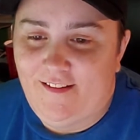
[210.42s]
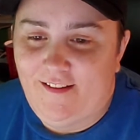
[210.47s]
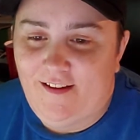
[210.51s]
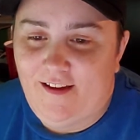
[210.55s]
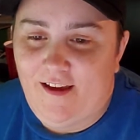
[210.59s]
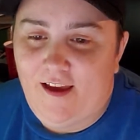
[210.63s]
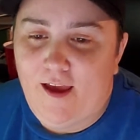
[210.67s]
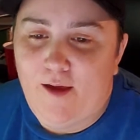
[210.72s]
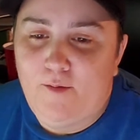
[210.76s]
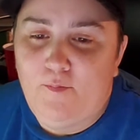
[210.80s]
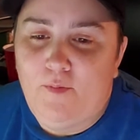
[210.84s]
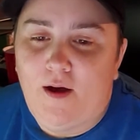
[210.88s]

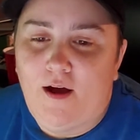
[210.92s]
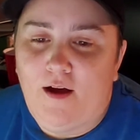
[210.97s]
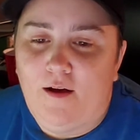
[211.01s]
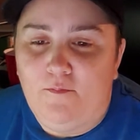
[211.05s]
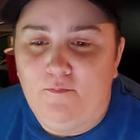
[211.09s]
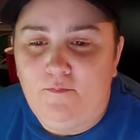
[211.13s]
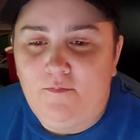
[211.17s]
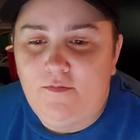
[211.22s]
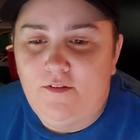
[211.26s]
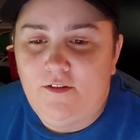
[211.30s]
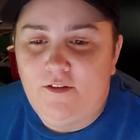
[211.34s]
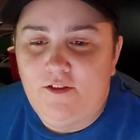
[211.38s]
Hey,
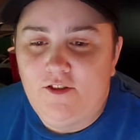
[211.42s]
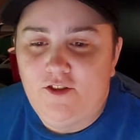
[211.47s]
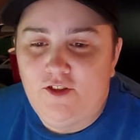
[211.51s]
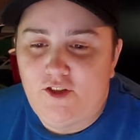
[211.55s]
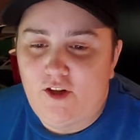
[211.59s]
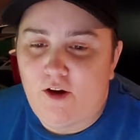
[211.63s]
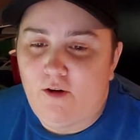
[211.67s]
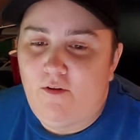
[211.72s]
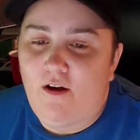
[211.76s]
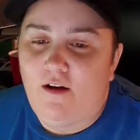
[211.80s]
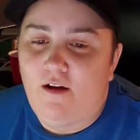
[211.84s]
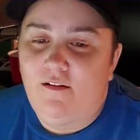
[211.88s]
Bob,
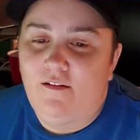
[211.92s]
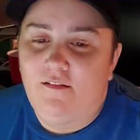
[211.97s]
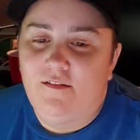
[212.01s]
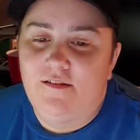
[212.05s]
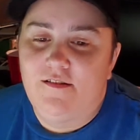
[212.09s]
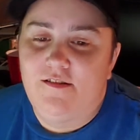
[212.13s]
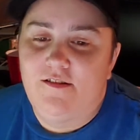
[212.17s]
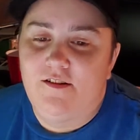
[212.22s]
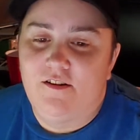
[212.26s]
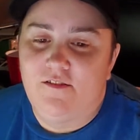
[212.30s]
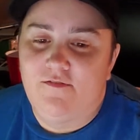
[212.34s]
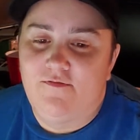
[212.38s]
show Uncle
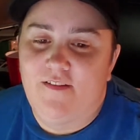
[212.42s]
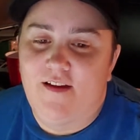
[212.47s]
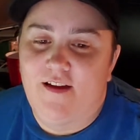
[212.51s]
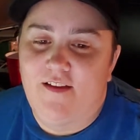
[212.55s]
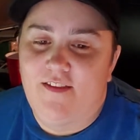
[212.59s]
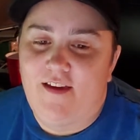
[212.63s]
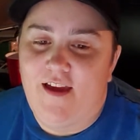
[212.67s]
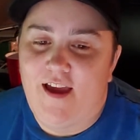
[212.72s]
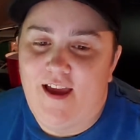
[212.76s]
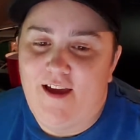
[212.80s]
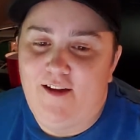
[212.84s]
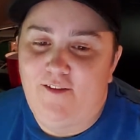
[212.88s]
Aziraphale
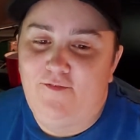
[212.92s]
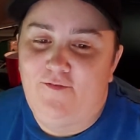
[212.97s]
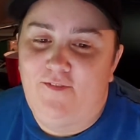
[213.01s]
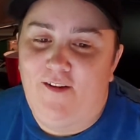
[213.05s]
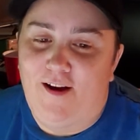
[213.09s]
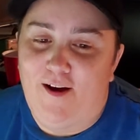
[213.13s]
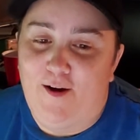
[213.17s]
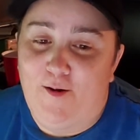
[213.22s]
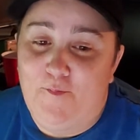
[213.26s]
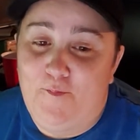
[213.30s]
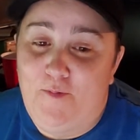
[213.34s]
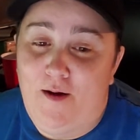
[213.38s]
the
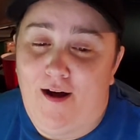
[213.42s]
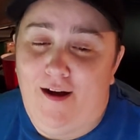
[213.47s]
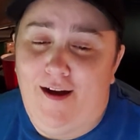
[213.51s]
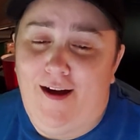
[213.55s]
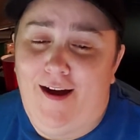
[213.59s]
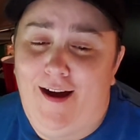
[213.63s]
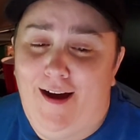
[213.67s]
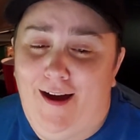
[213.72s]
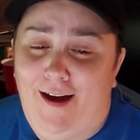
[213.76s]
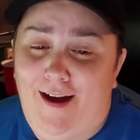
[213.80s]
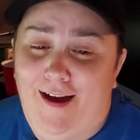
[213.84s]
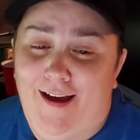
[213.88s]
Hellfire
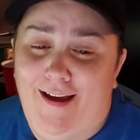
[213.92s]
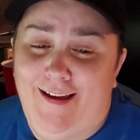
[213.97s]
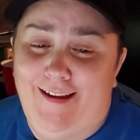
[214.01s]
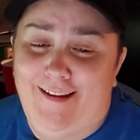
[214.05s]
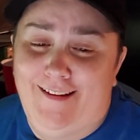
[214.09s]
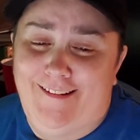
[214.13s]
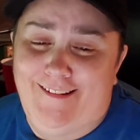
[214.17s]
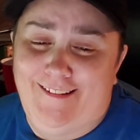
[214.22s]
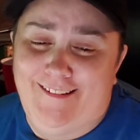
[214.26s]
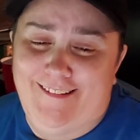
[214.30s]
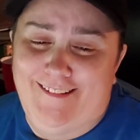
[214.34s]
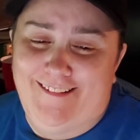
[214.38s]

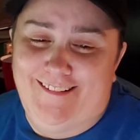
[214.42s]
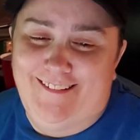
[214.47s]
mod.